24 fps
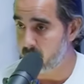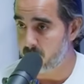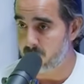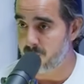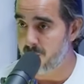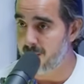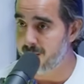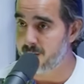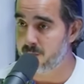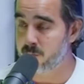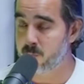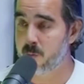Which is
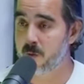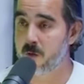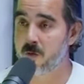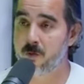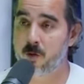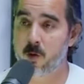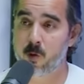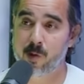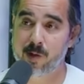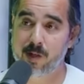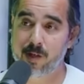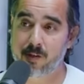fine. It's part
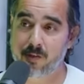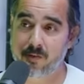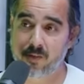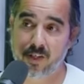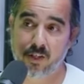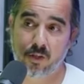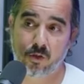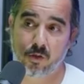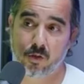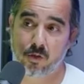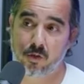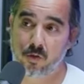of an
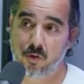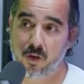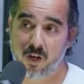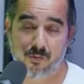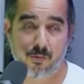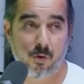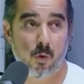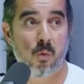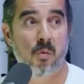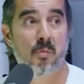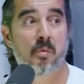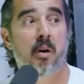organization. You
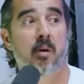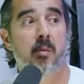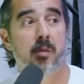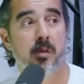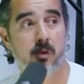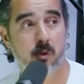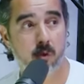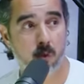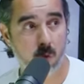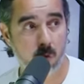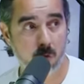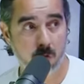have a
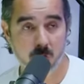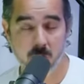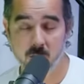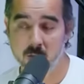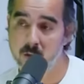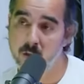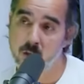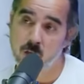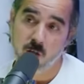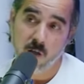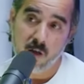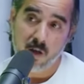revolving door.